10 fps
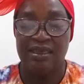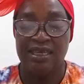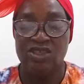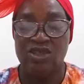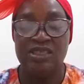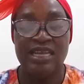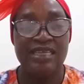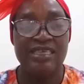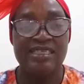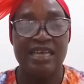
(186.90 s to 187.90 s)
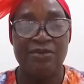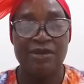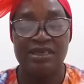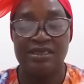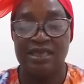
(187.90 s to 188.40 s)
let us, like the
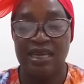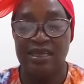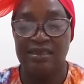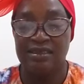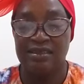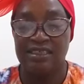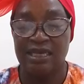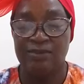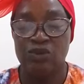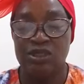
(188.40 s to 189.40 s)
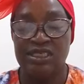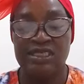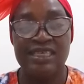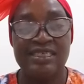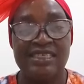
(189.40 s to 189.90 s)
psalmist in Psalm
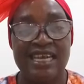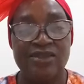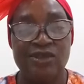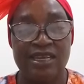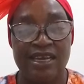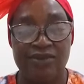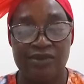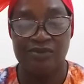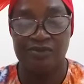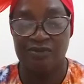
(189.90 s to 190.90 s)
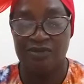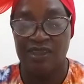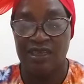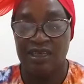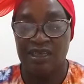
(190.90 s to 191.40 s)
26:9-11.
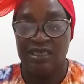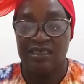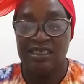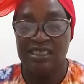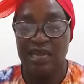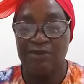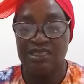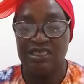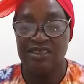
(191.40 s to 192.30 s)
The psalmist